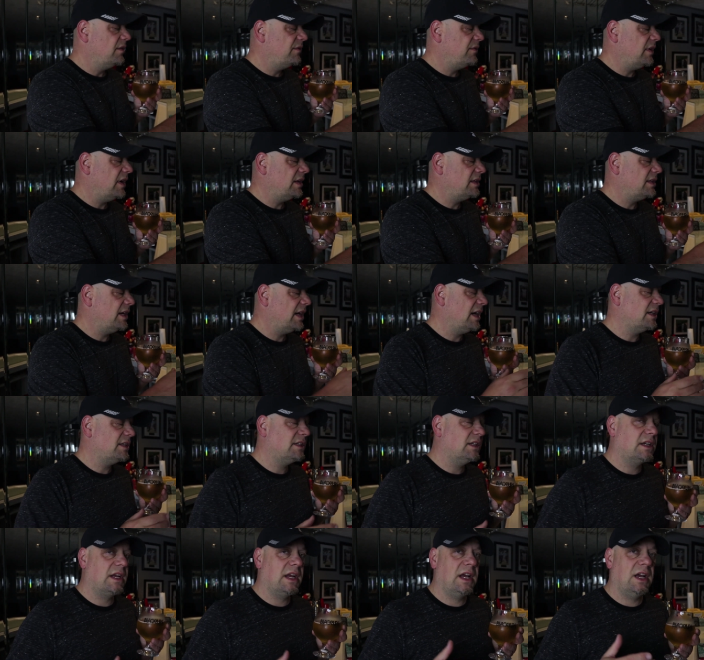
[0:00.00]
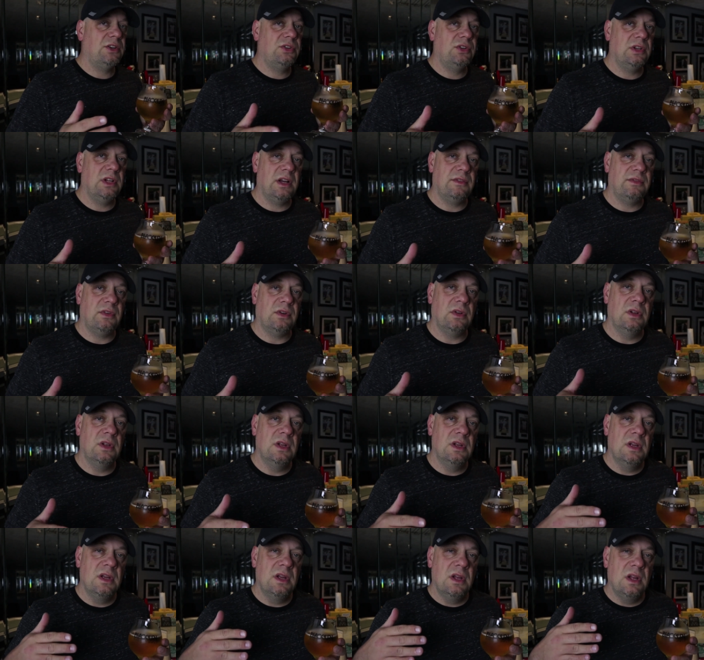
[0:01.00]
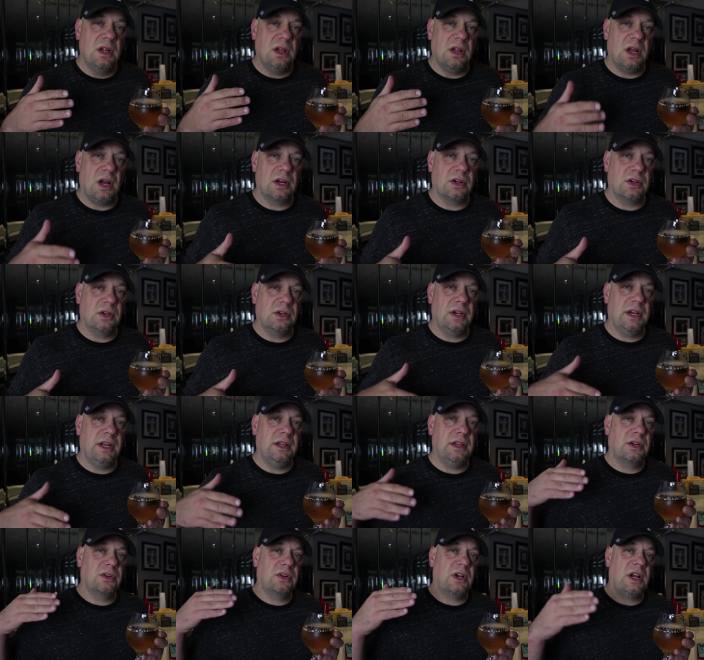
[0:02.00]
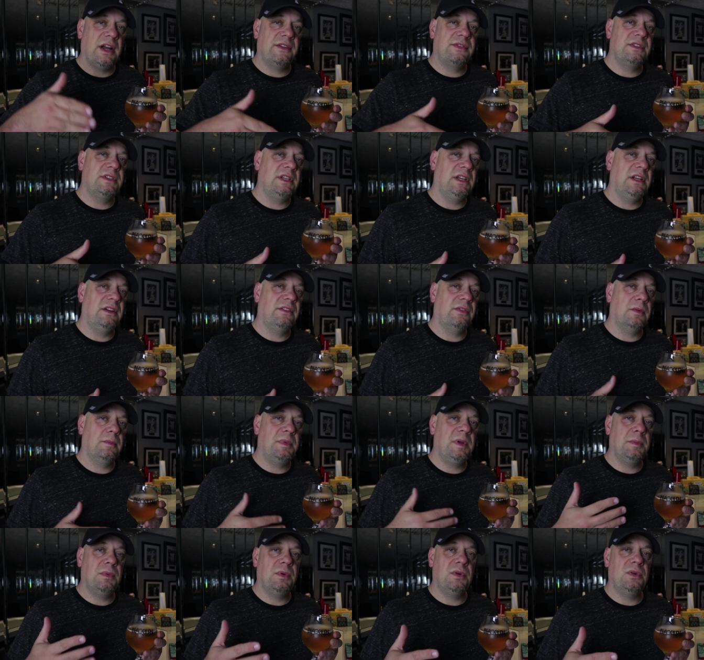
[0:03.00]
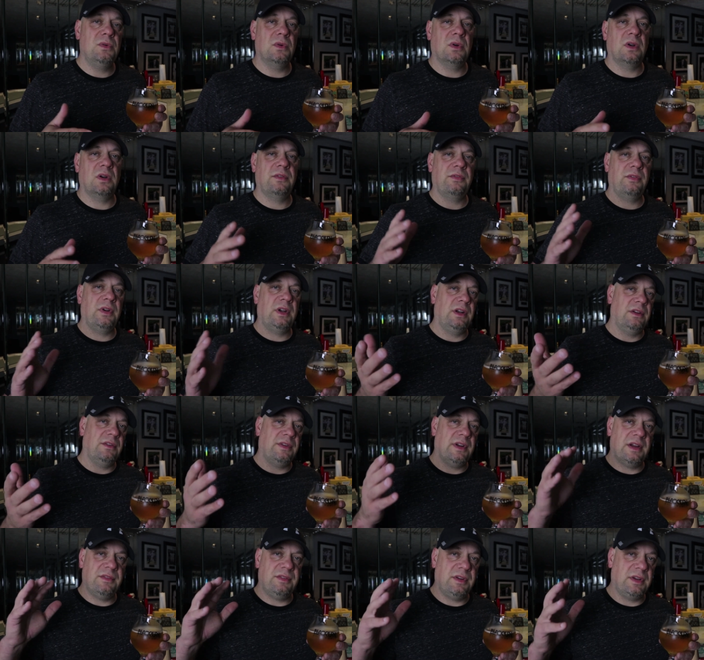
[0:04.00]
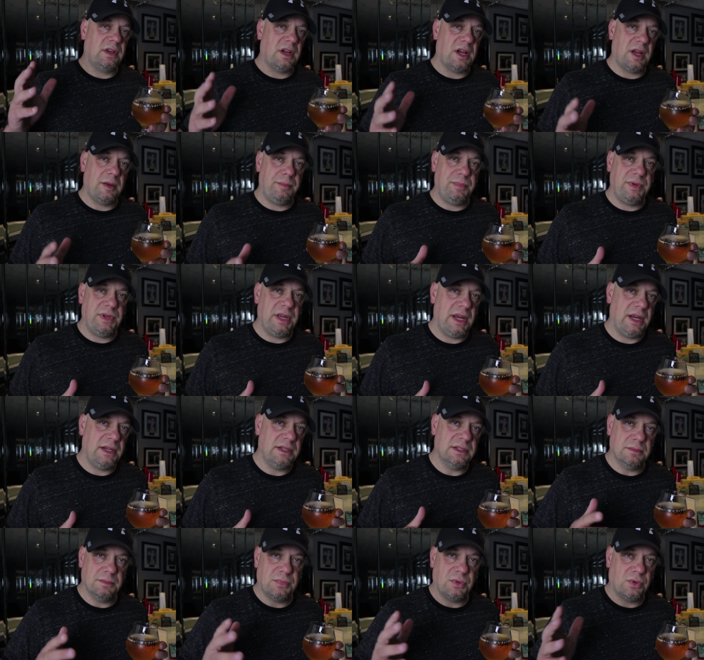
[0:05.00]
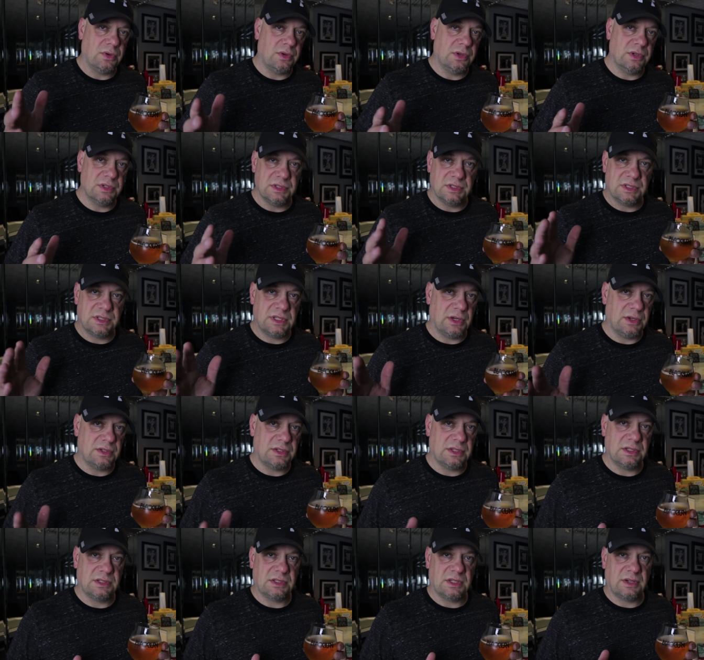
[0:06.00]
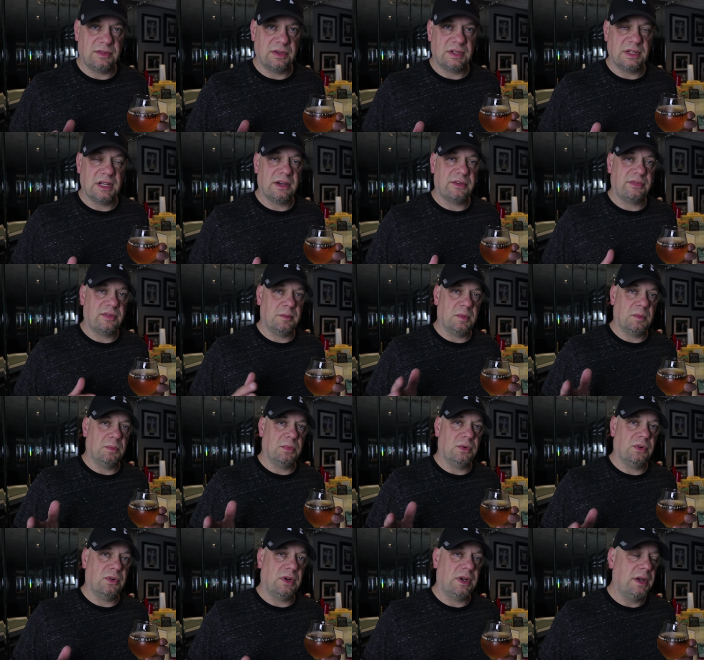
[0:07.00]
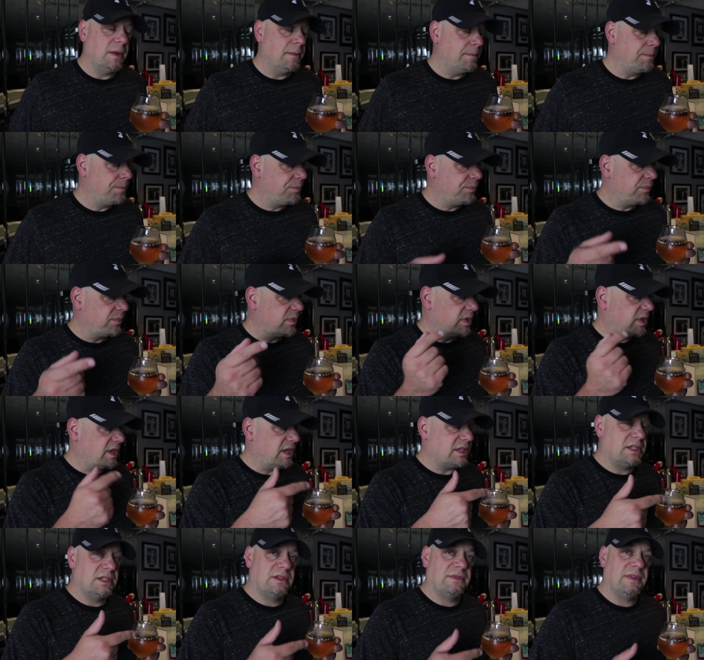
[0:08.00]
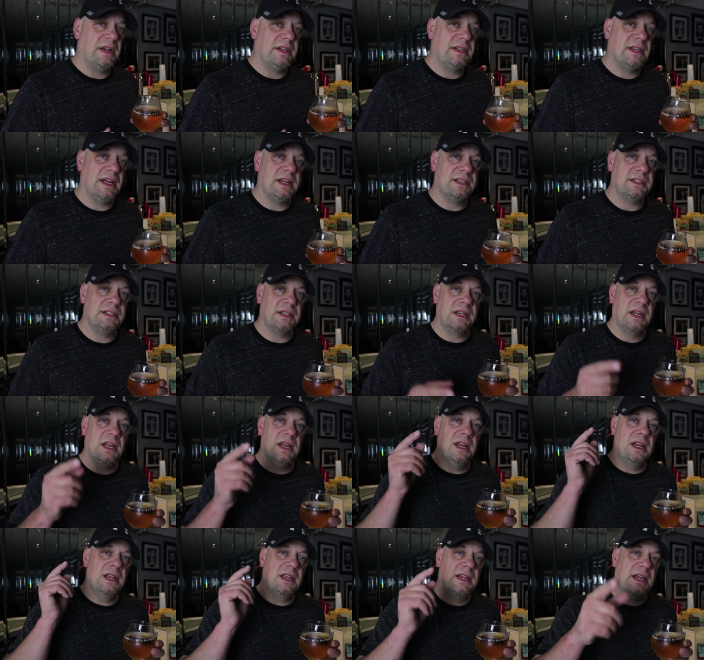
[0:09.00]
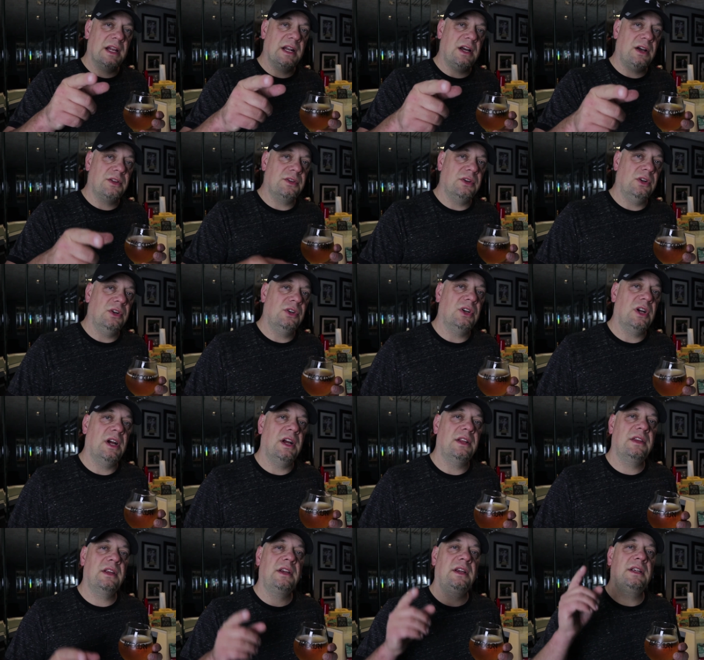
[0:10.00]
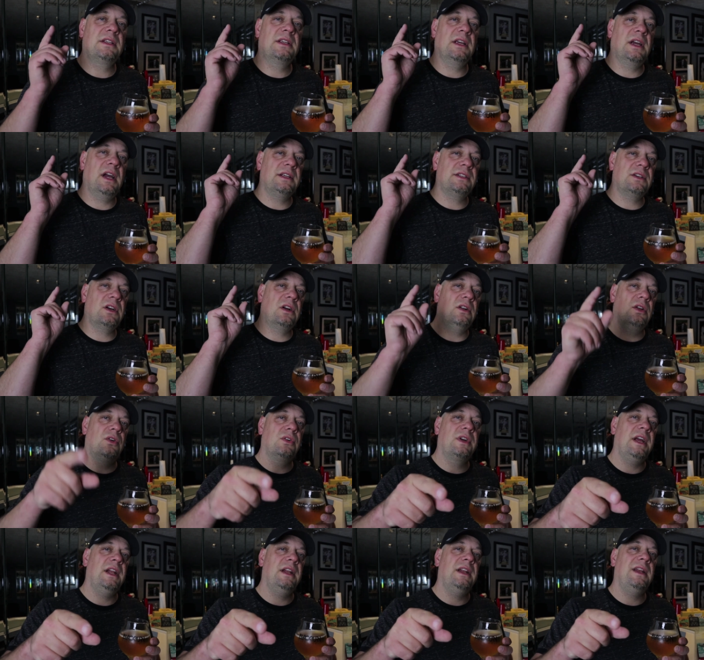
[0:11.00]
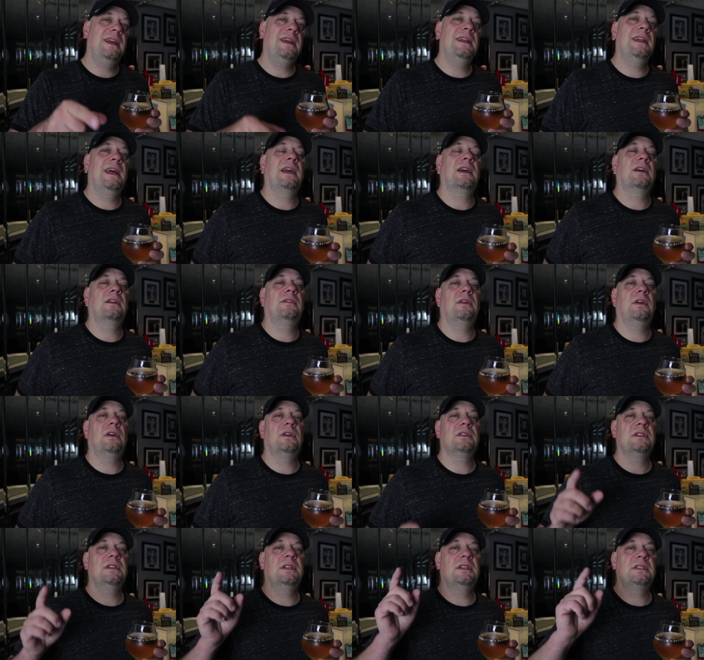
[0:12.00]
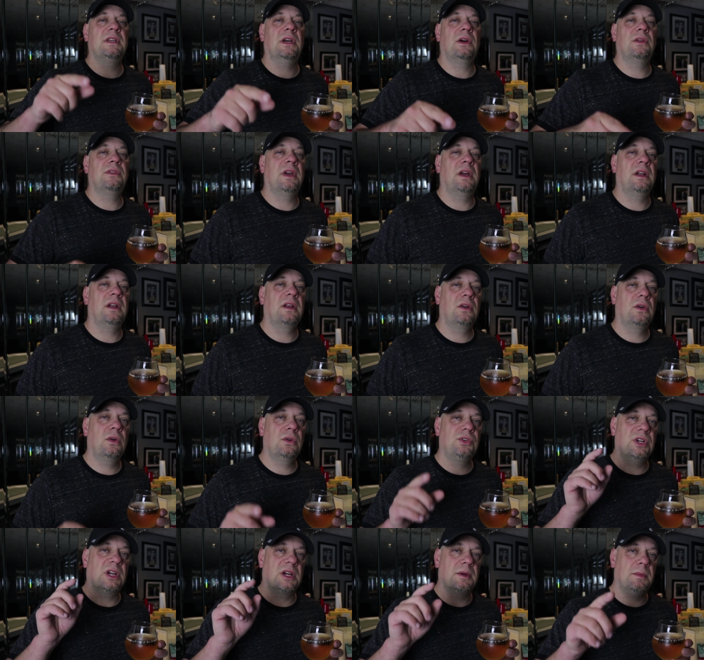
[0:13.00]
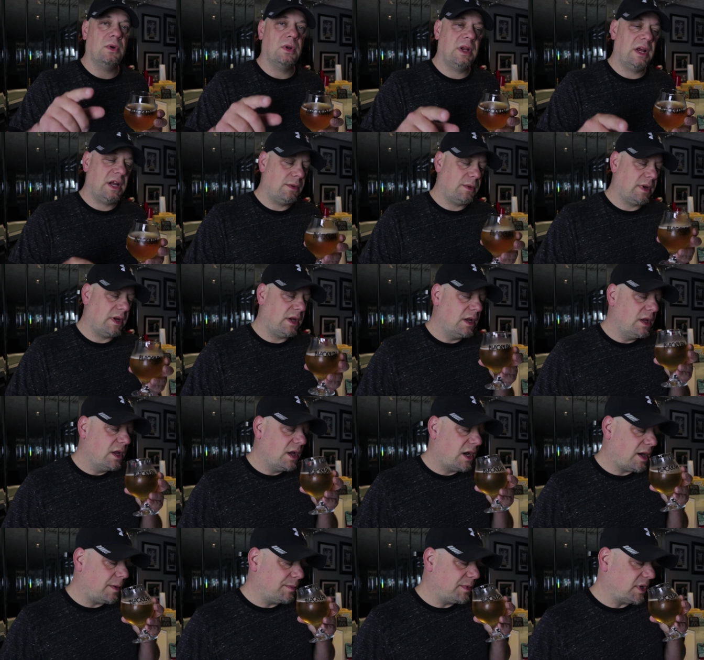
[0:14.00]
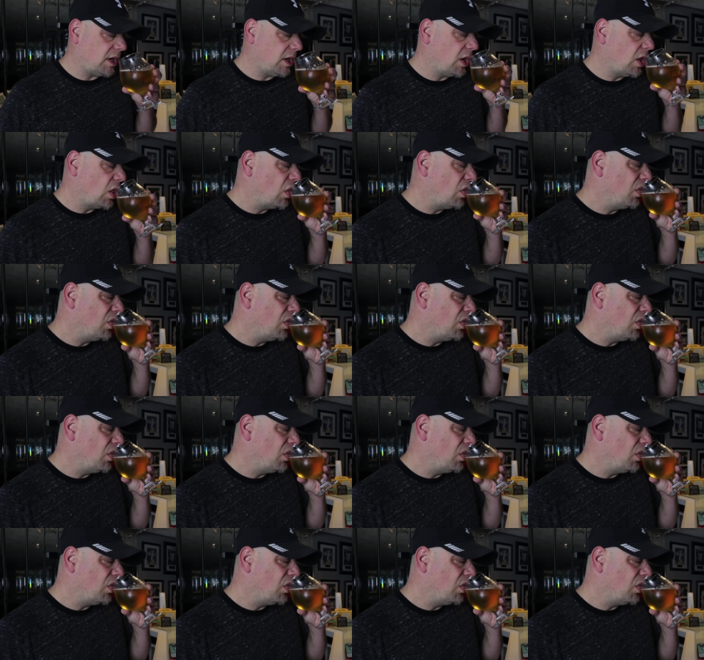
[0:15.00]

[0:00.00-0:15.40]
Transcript: fantastic entry-level lager in the craft scene for people who are afraid of having IPAs and porters and stouts and stuff like that from a brewery. This is fantastic. Get out there and try it. These guys are located in Niagara Falls in the South End. Go check them out. Anyway, I'm done.